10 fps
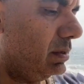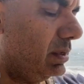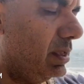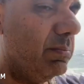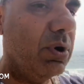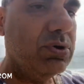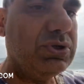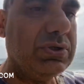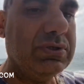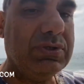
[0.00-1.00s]

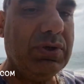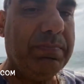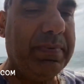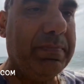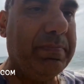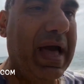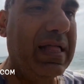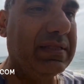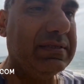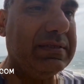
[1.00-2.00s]
emotions, your
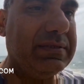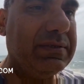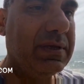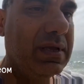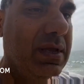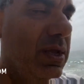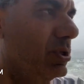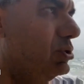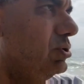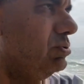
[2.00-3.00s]
balance,
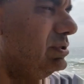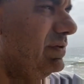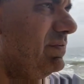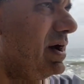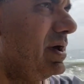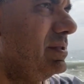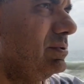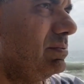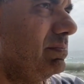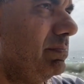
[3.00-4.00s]
tune divine
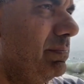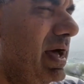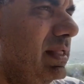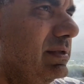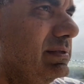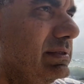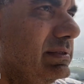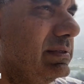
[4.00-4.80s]
balance,